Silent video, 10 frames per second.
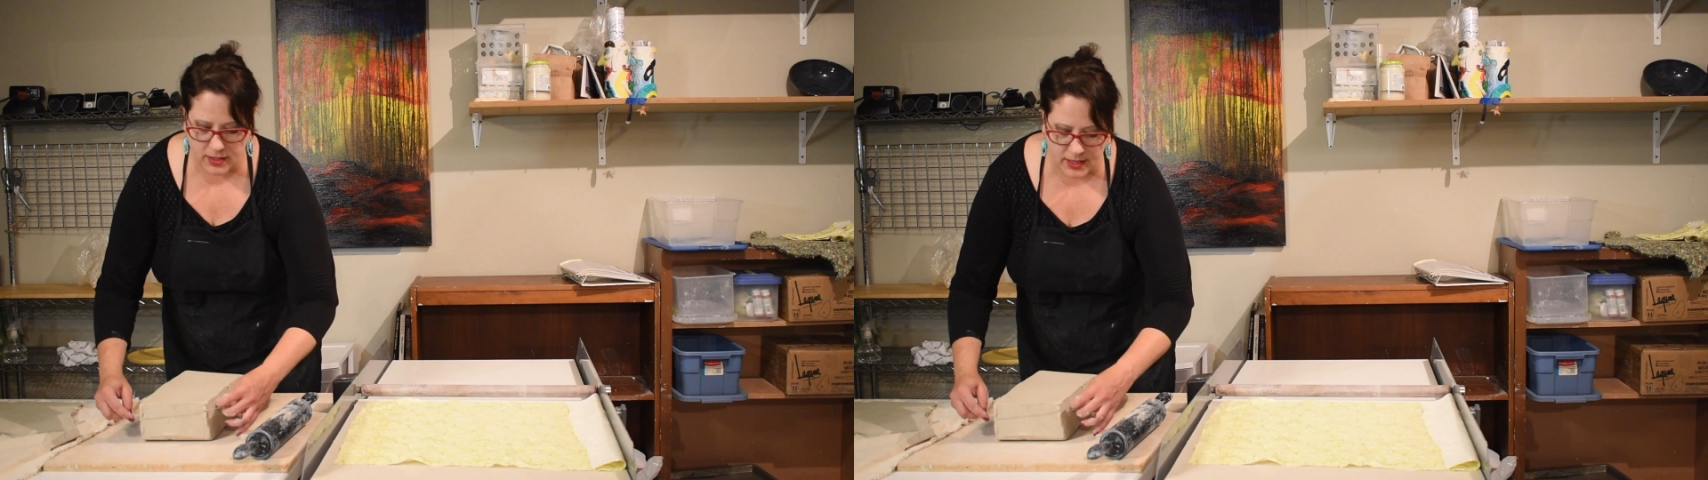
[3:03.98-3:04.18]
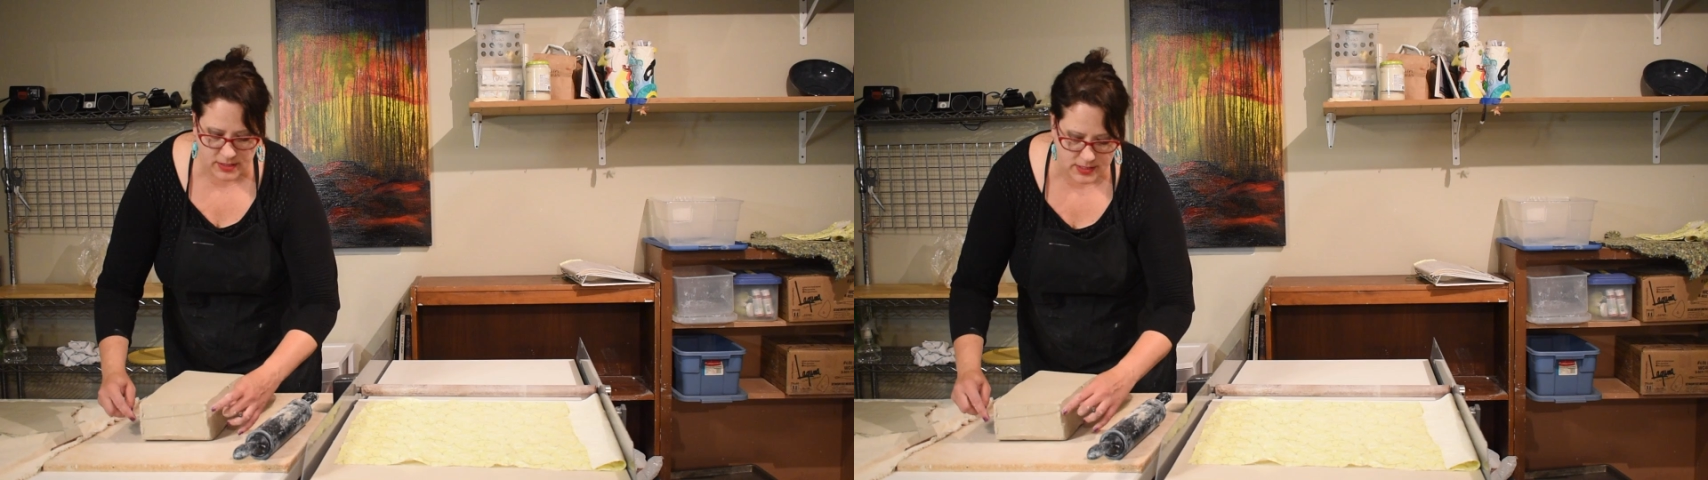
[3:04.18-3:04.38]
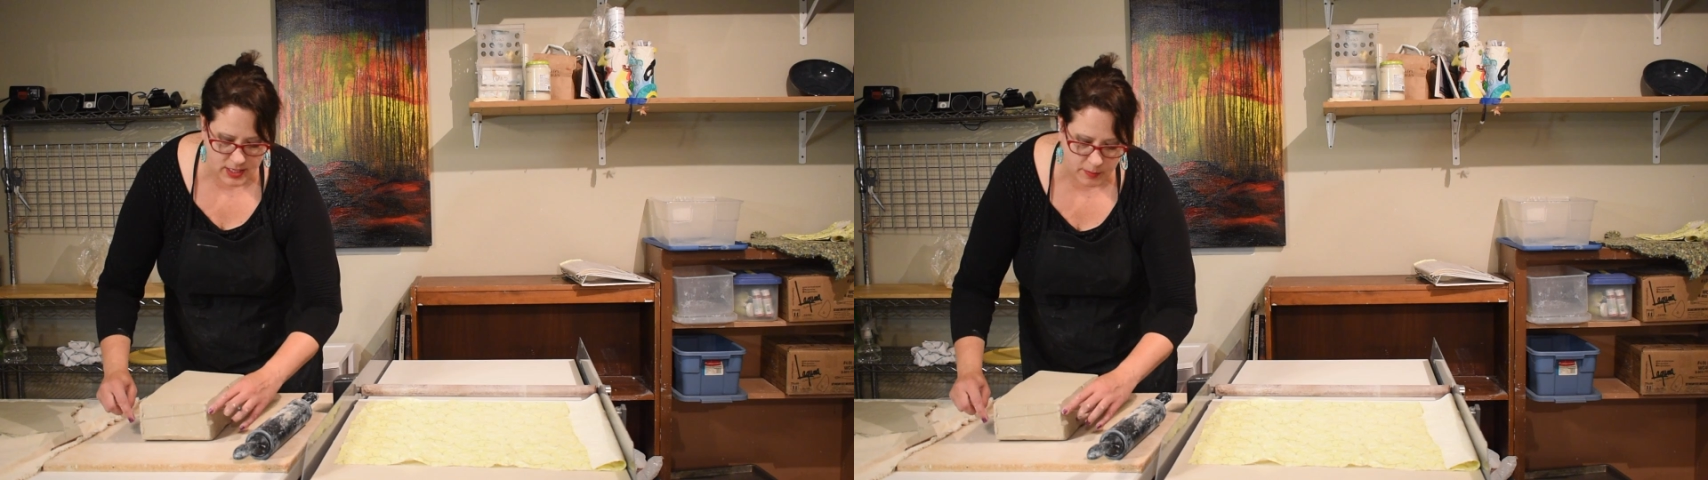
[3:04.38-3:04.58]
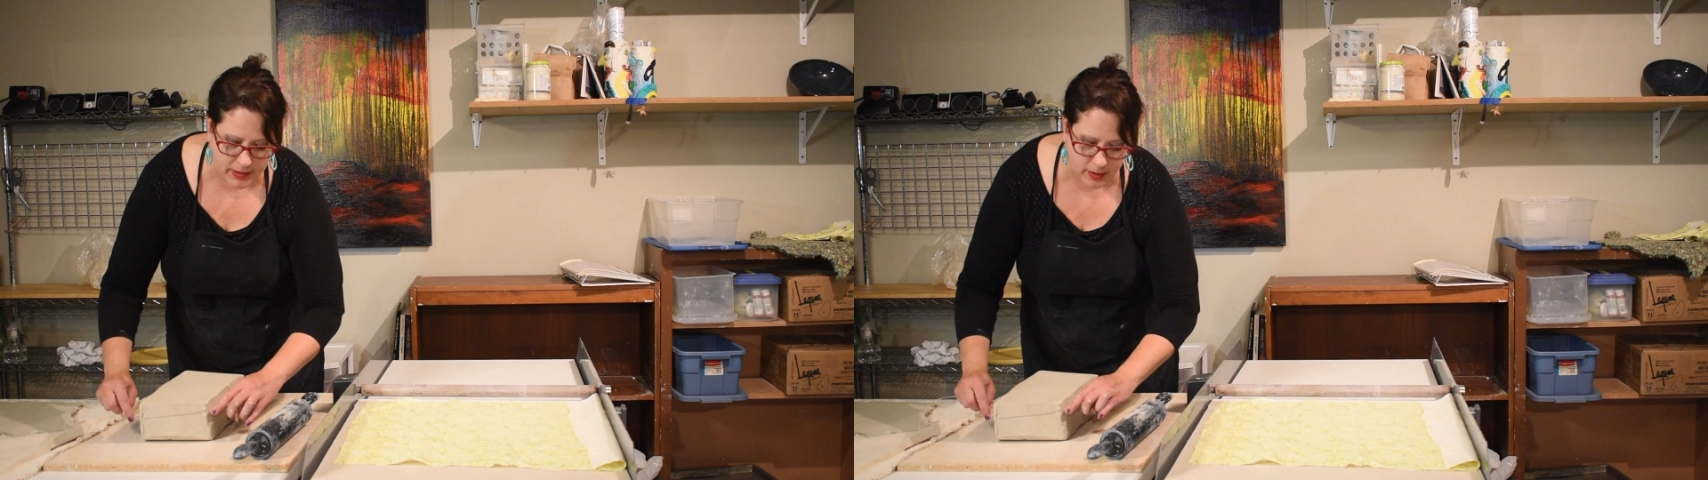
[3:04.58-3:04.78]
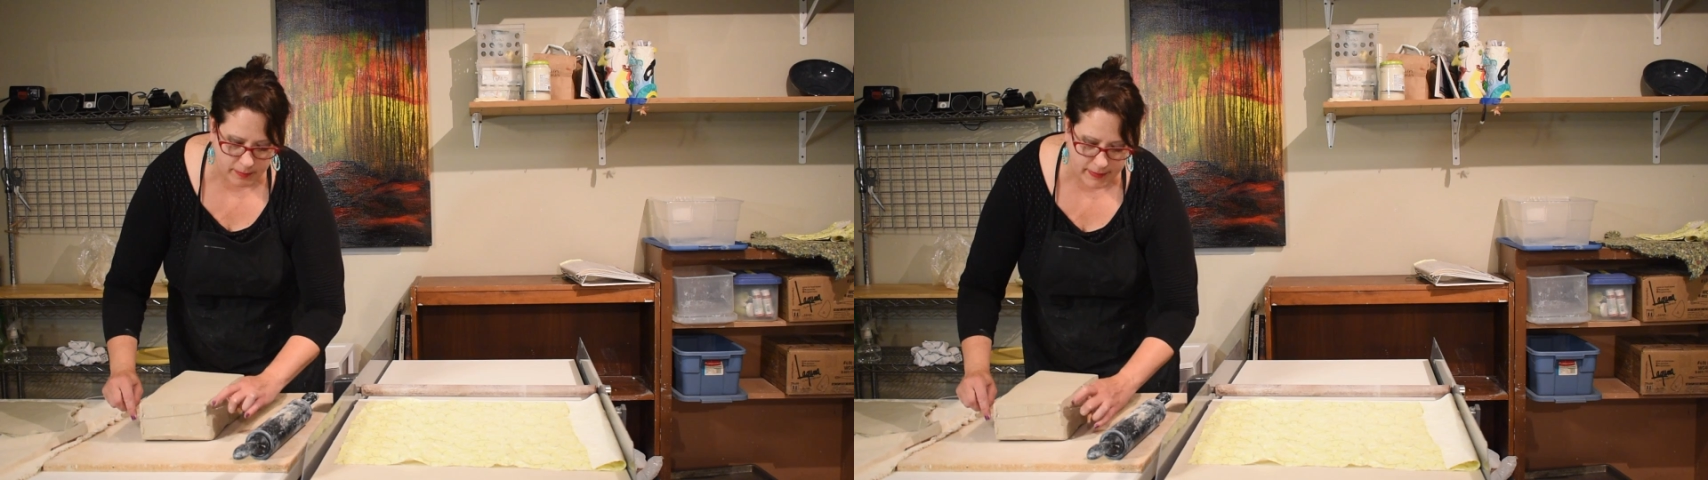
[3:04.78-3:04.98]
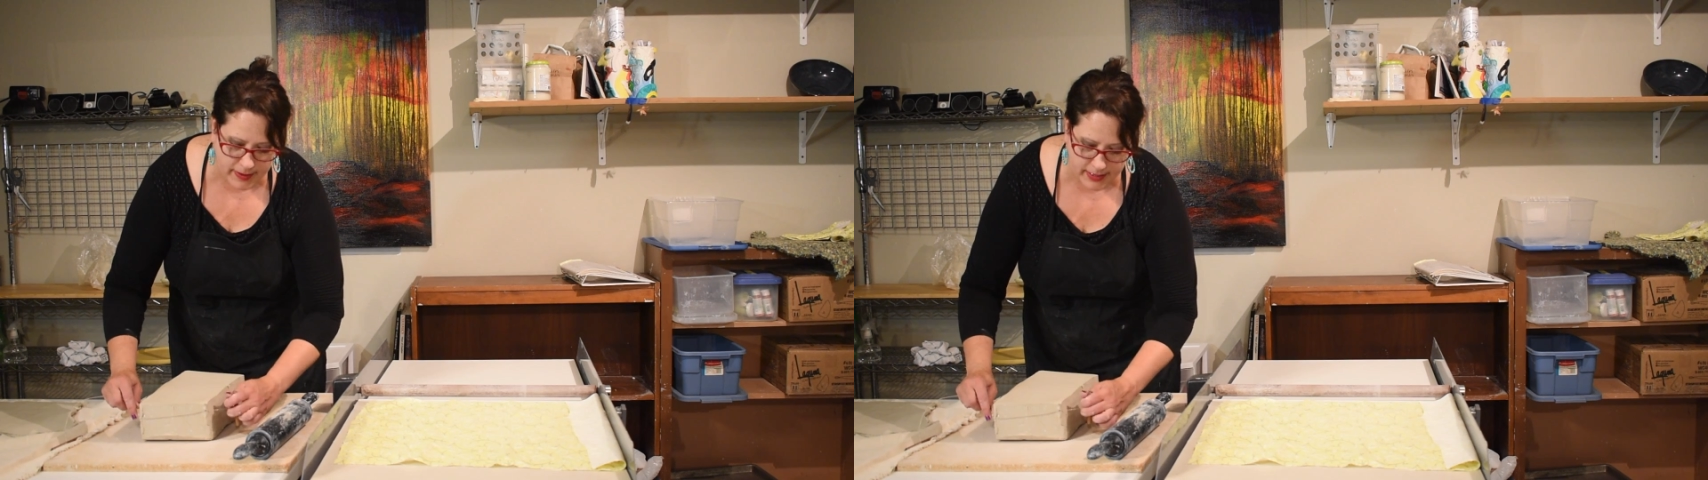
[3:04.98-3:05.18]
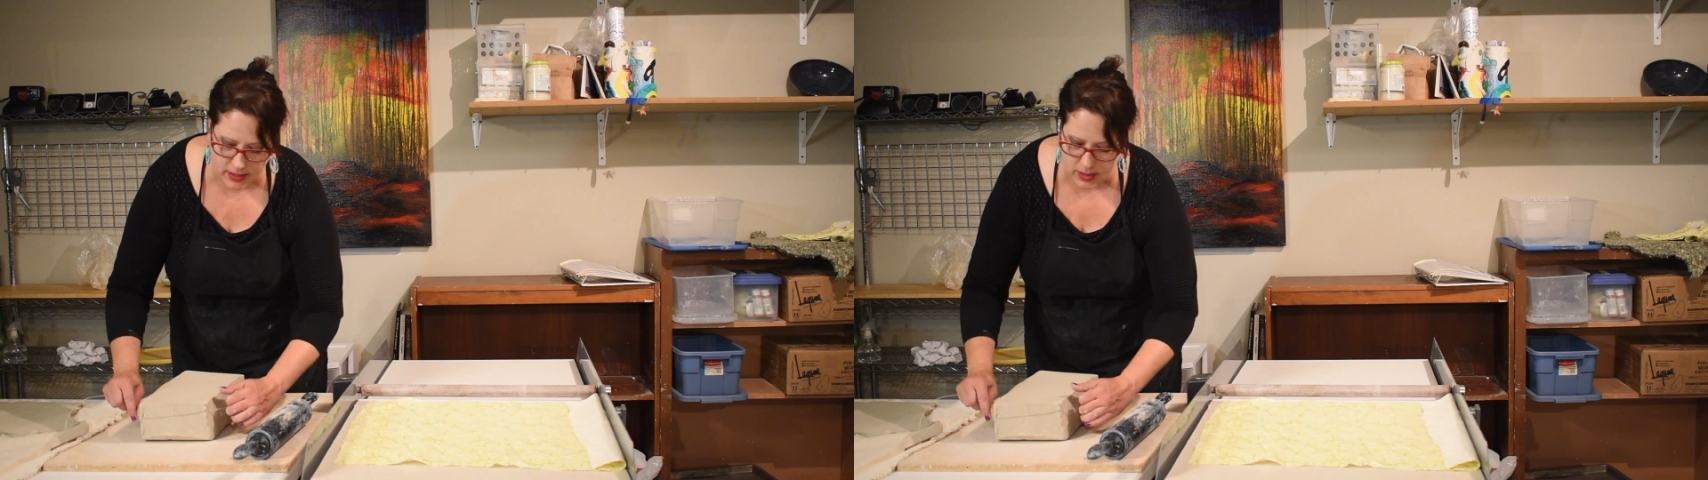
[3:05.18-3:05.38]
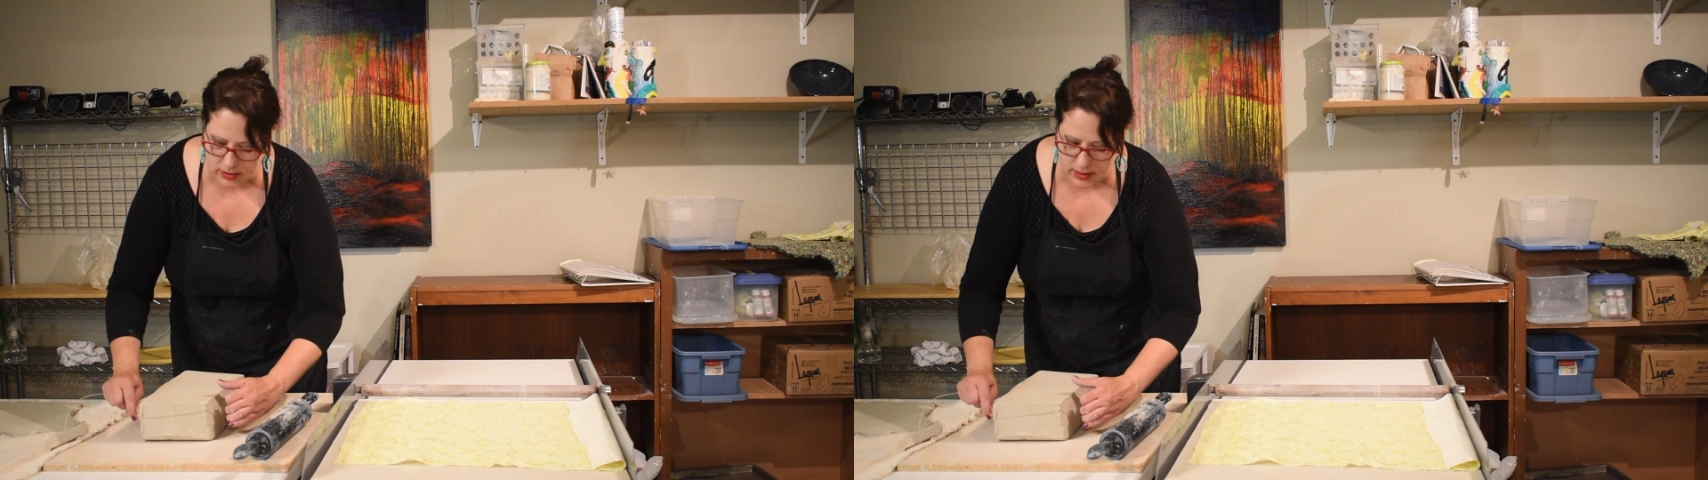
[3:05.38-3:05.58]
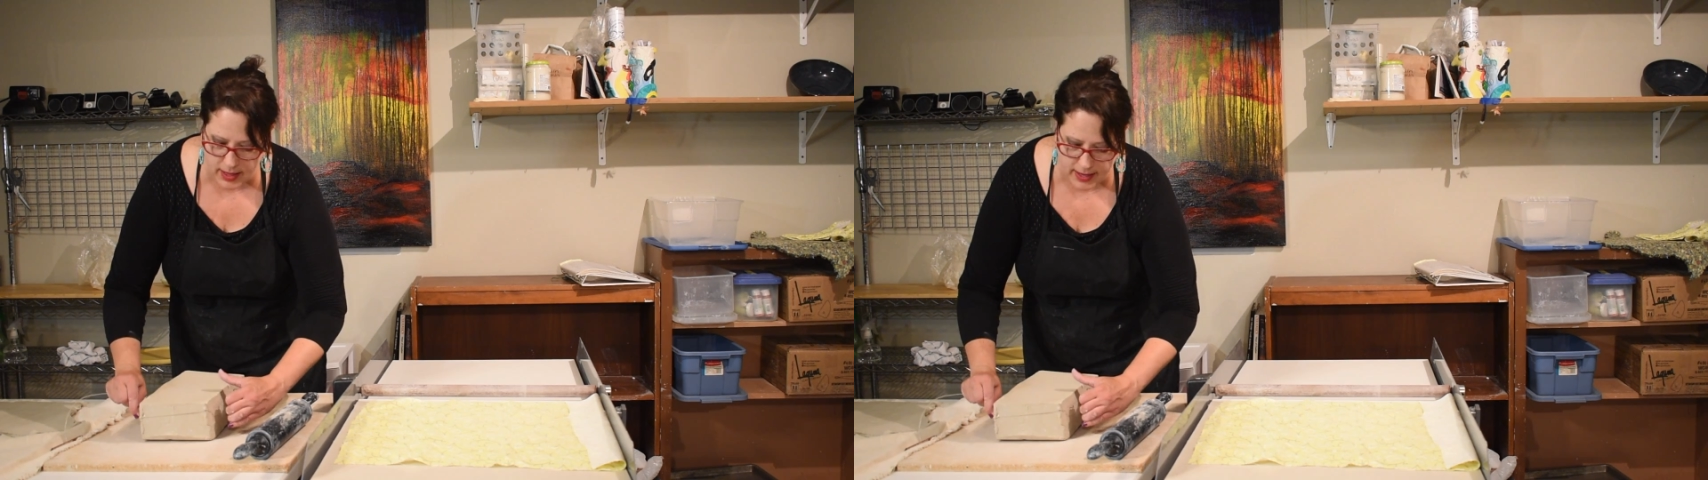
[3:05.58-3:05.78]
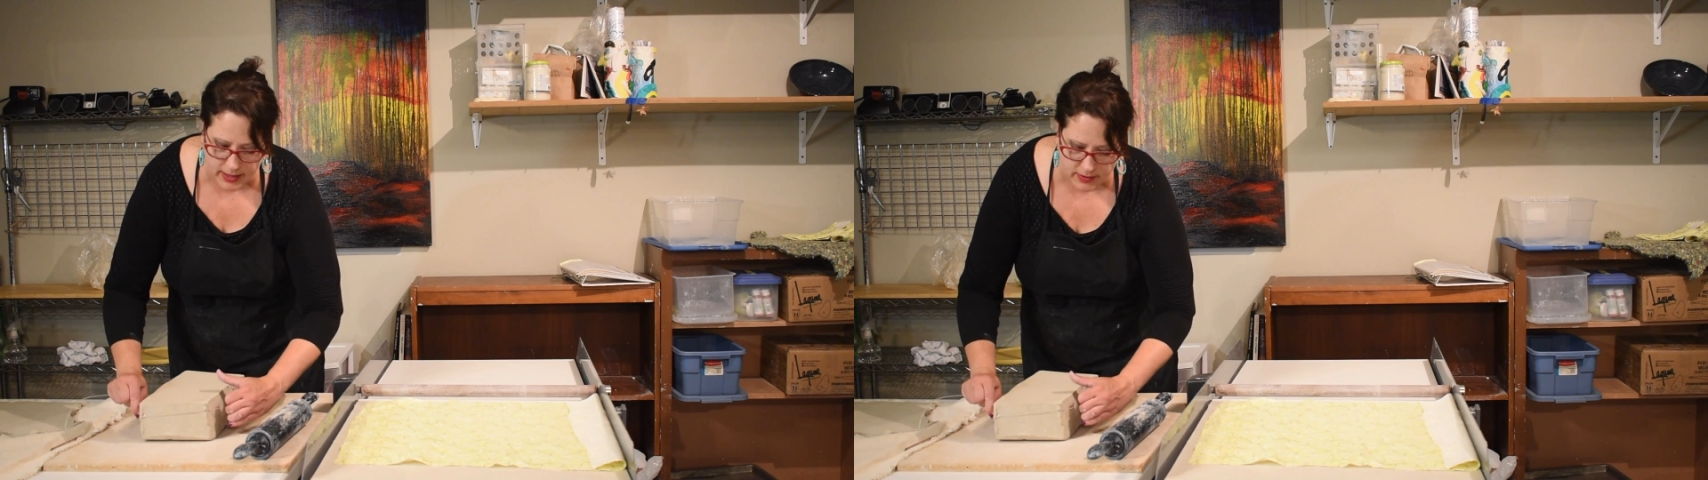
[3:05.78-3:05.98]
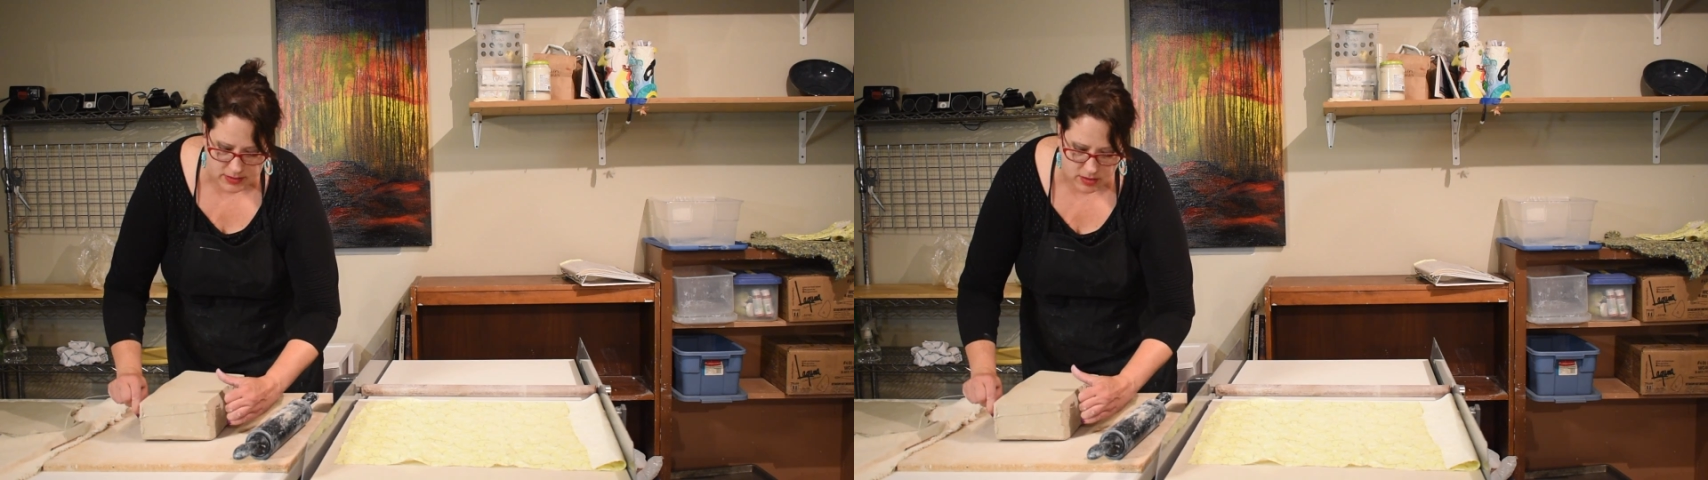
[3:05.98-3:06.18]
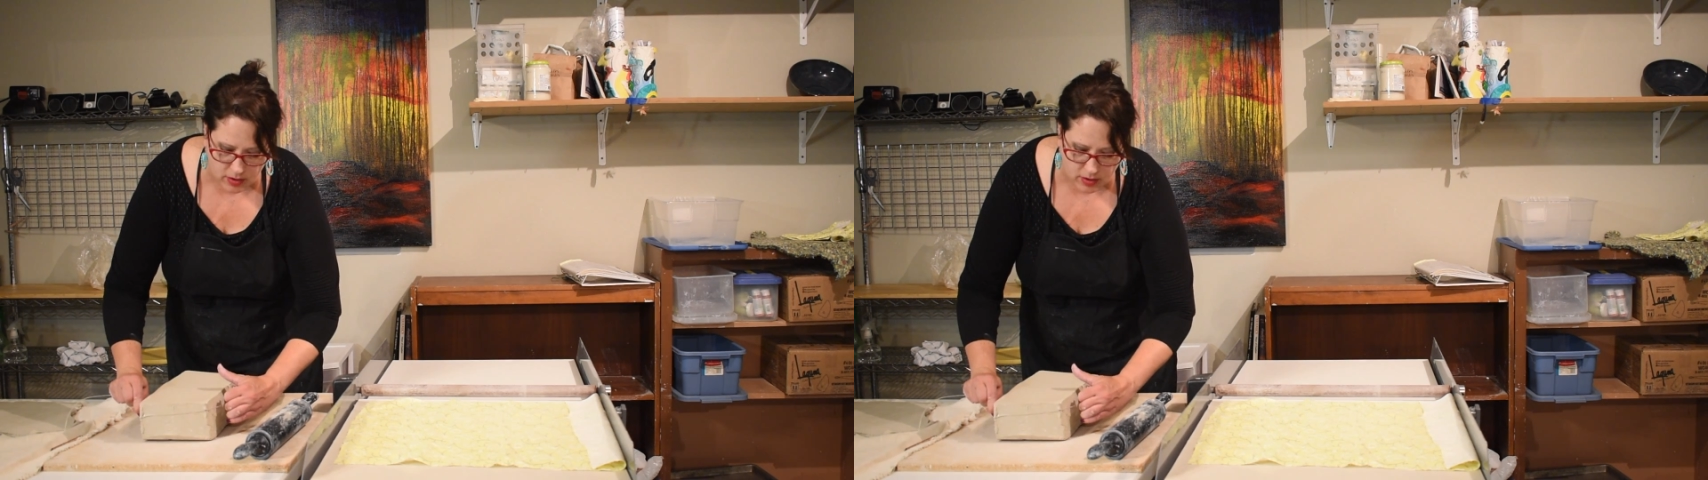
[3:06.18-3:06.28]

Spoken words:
the nice thing about buying clay that's